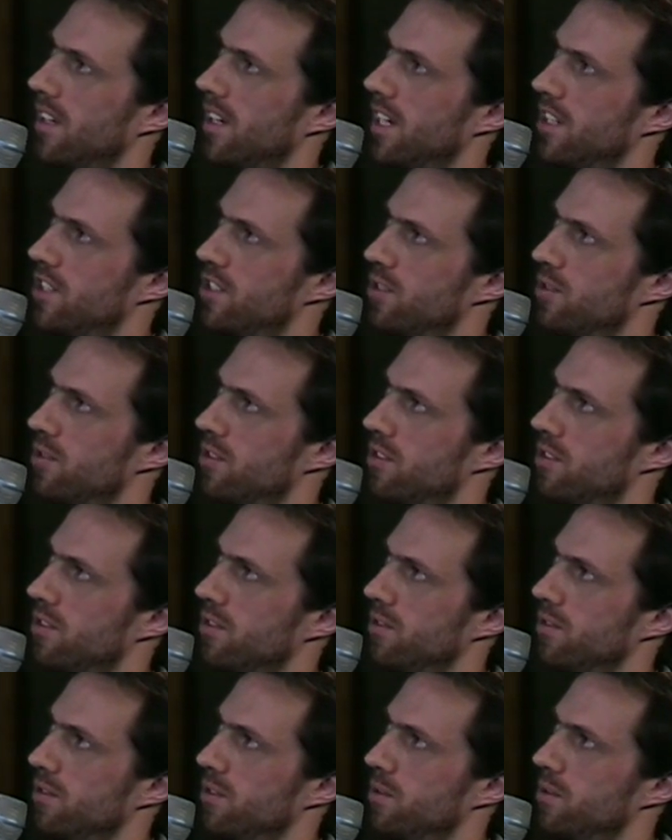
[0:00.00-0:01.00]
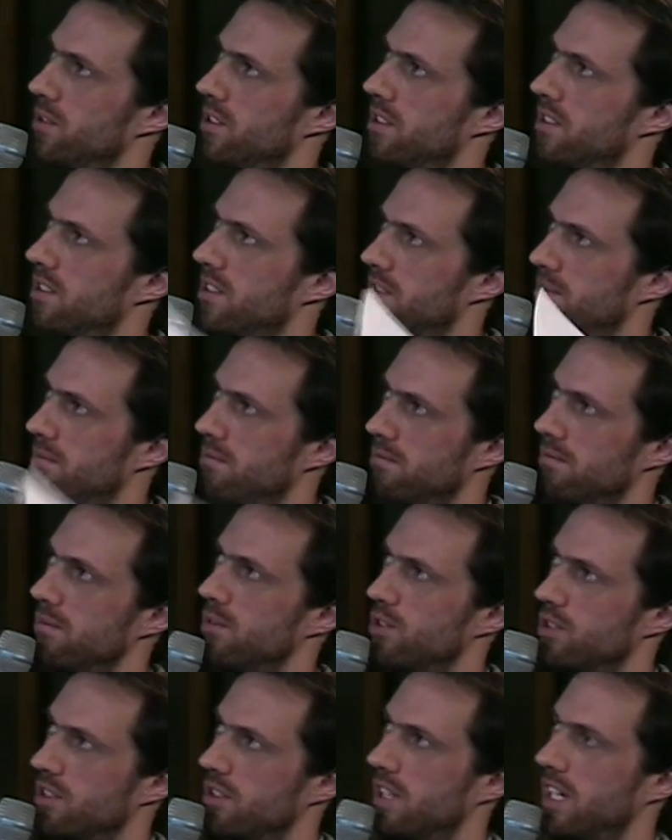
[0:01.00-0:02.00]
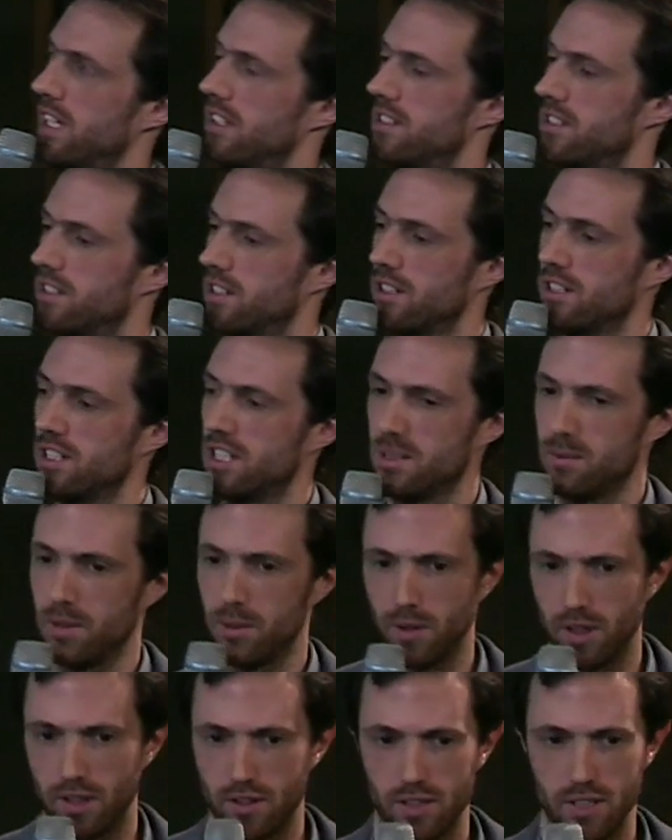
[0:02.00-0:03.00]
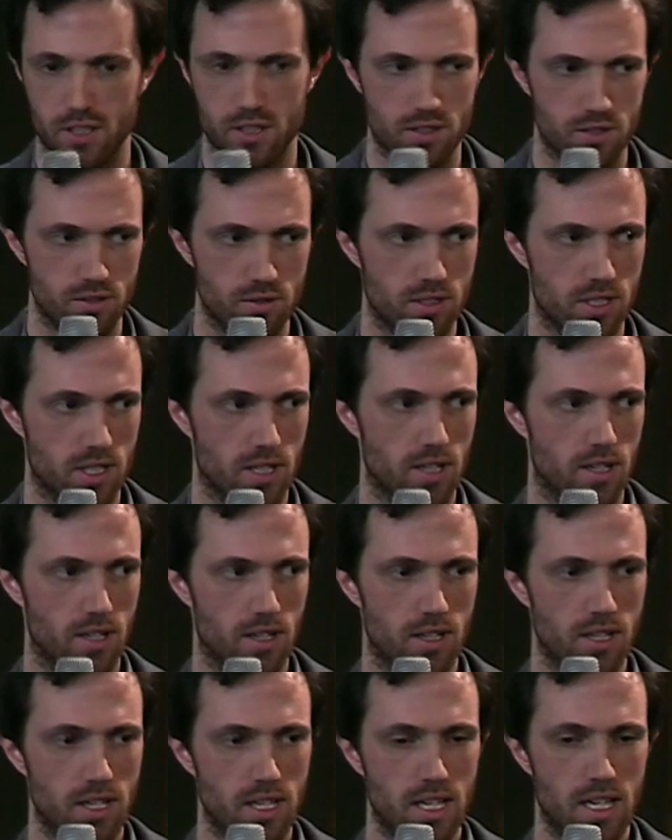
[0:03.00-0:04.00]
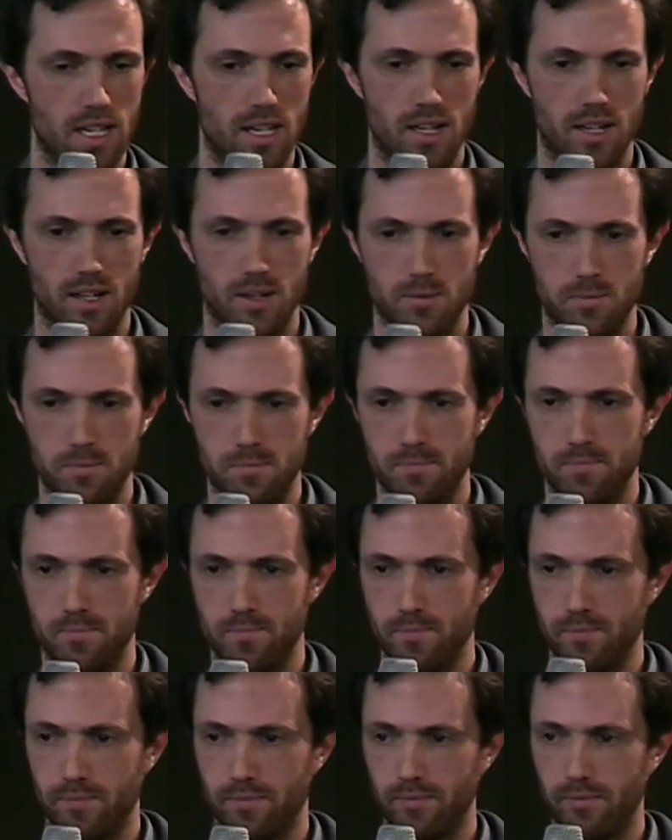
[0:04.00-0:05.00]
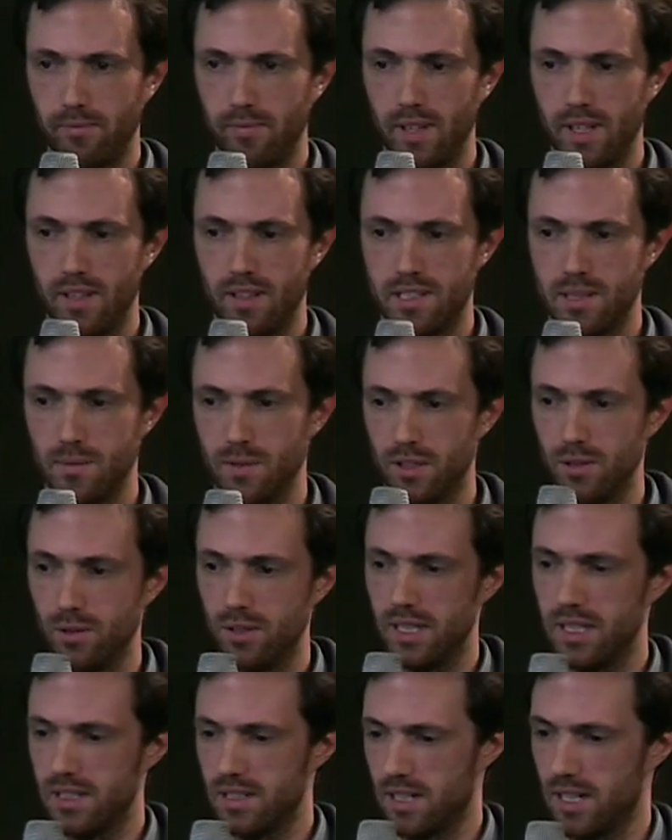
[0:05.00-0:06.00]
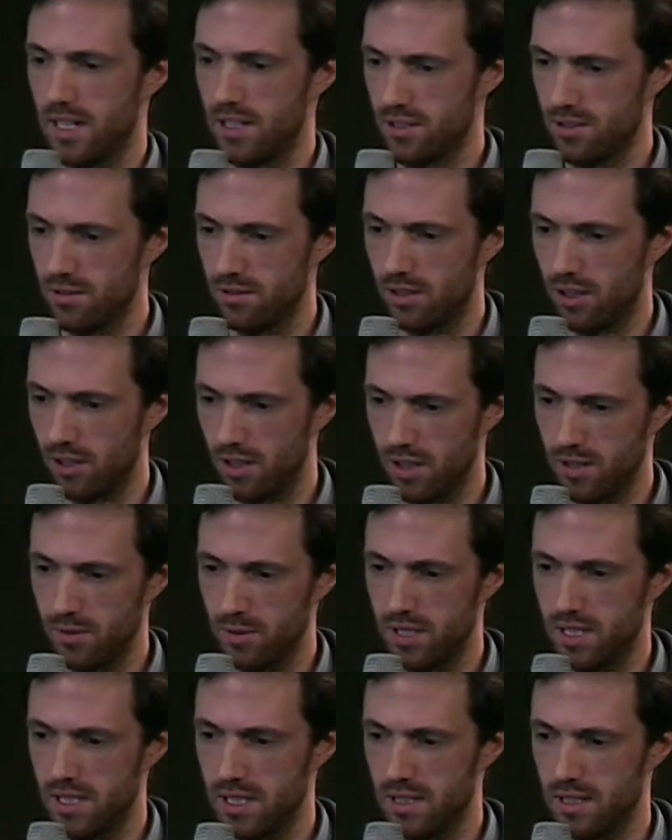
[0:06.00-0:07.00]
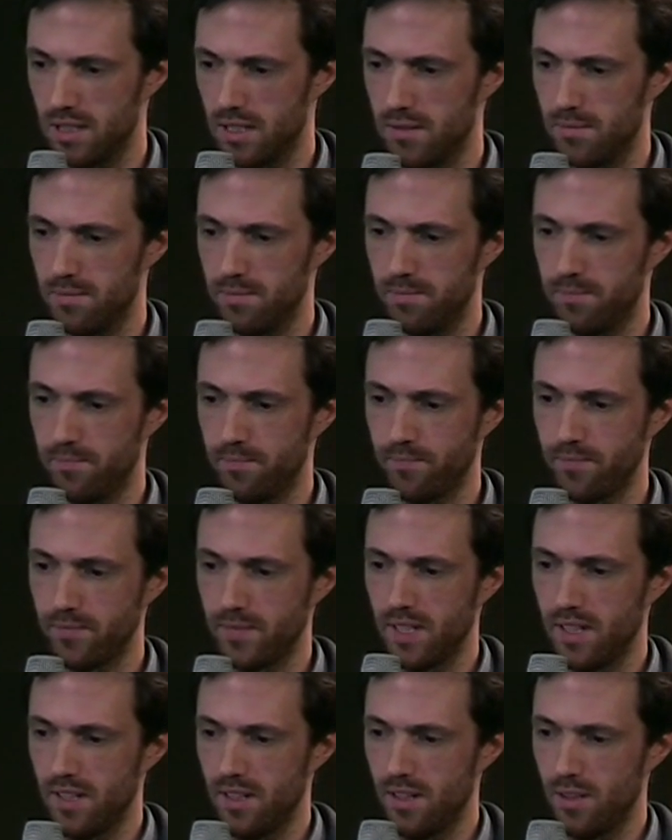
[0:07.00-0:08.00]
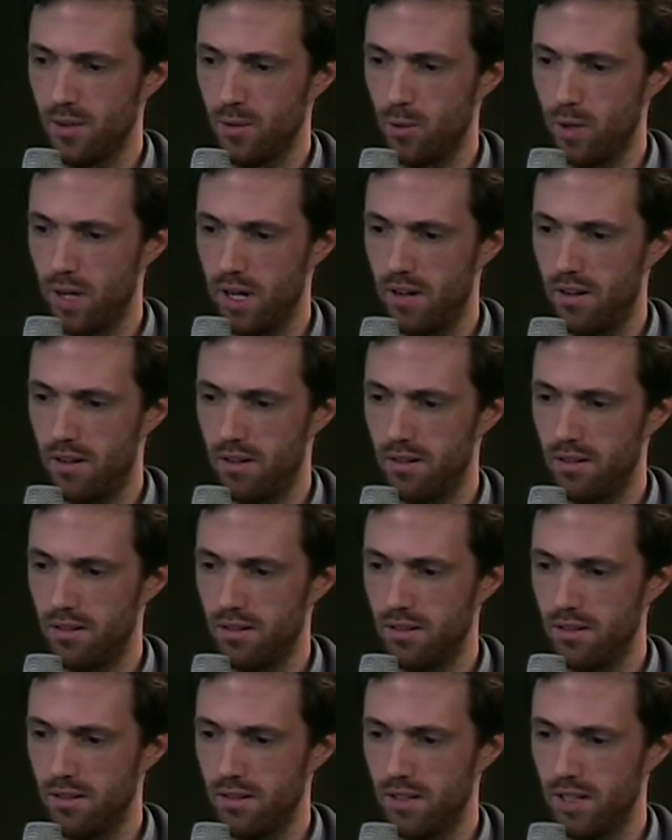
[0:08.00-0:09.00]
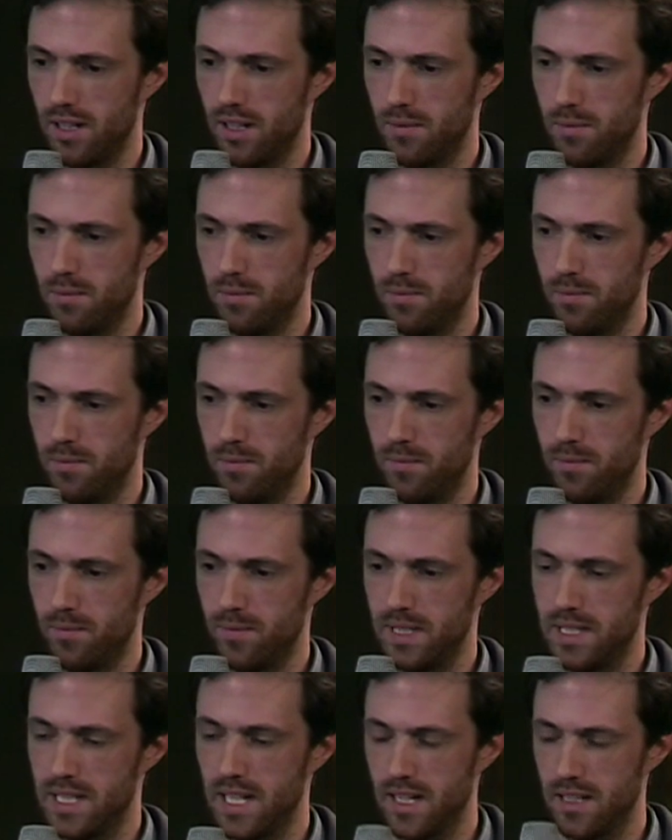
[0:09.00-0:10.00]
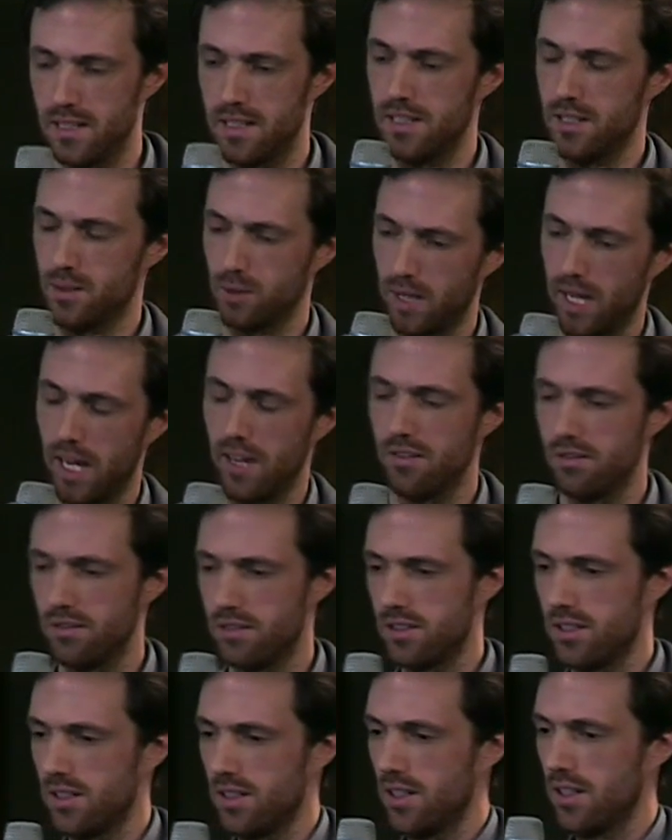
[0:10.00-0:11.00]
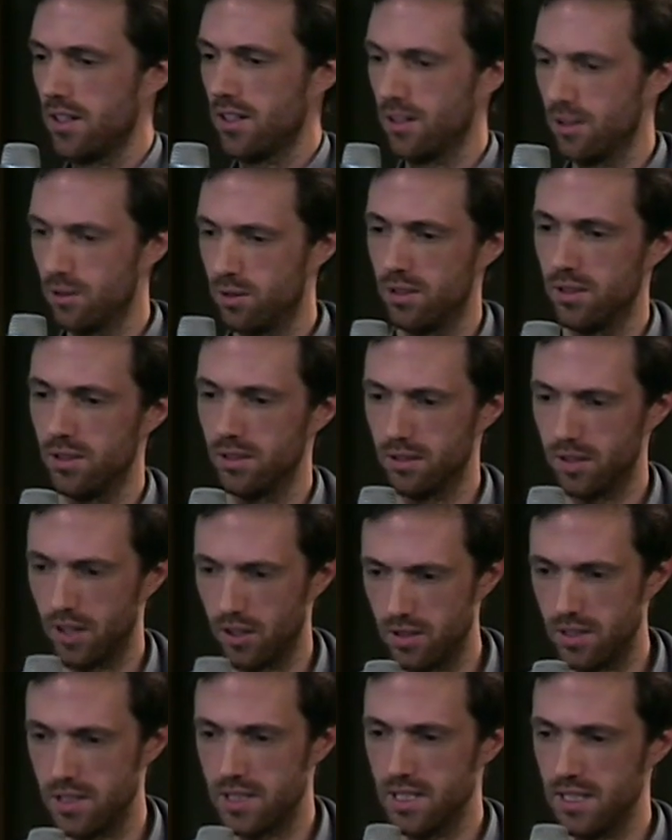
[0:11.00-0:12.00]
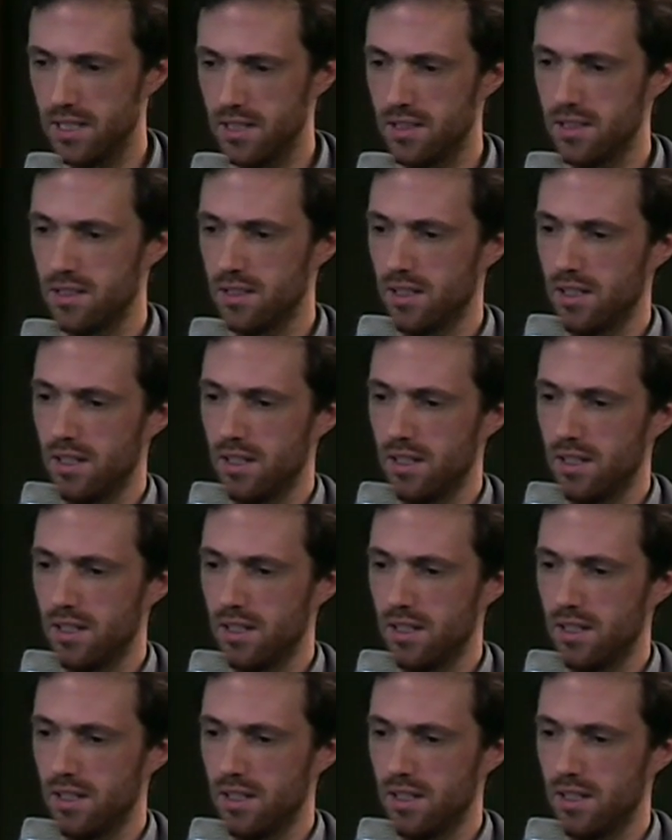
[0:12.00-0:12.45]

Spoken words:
chose to. There was also I had discussions about whether I should use something called the international dollar, which is where it takes into account local currencies